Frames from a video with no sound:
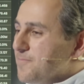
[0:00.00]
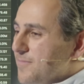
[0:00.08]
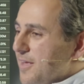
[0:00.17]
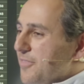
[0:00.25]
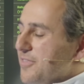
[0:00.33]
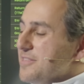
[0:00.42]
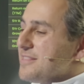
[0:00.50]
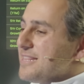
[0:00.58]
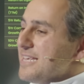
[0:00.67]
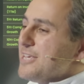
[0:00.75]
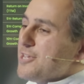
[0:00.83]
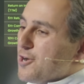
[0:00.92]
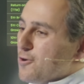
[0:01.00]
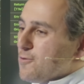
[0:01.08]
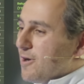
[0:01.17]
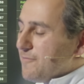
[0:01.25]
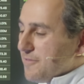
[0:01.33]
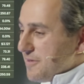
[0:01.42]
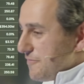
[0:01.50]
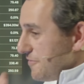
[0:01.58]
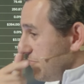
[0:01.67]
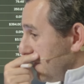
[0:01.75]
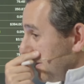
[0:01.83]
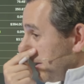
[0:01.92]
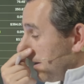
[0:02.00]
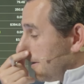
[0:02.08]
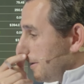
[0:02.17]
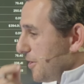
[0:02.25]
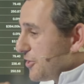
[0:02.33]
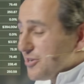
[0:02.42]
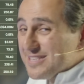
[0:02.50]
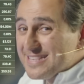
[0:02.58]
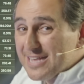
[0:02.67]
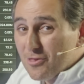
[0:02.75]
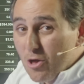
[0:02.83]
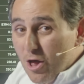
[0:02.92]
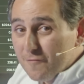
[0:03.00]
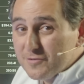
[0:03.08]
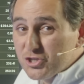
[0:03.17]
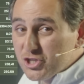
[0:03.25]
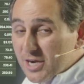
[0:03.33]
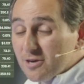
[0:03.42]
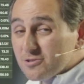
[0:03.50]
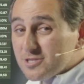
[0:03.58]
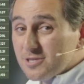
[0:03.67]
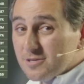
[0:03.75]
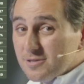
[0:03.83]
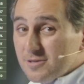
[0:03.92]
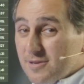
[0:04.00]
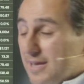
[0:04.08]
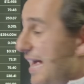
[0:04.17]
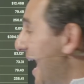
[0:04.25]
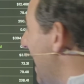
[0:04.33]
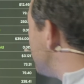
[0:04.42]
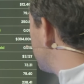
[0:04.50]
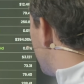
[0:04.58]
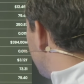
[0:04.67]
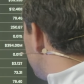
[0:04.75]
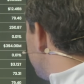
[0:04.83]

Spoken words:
the CEO of Nvidia could sell all of his shares and cover this